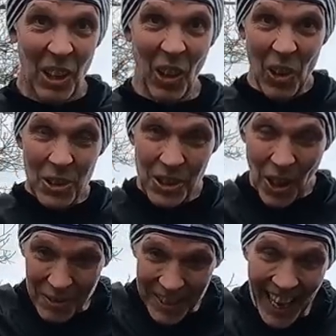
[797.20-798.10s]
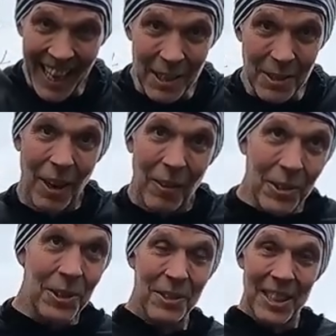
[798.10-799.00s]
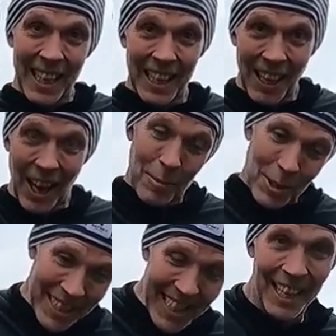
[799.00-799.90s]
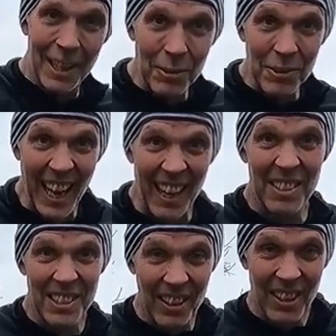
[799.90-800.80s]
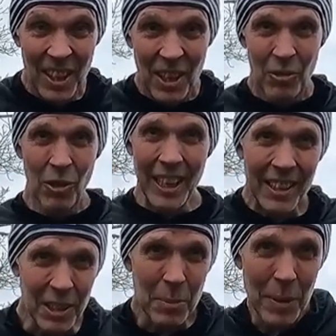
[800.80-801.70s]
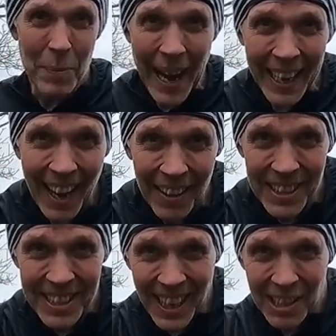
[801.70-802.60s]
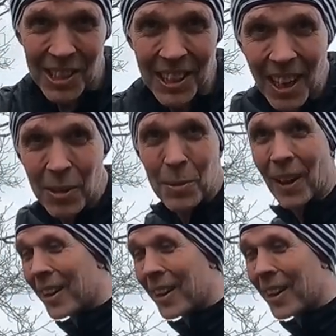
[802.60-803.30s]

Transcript: Lots of gain as well, lots of technical ups and technical downs. So really good to be back out of this section of the coast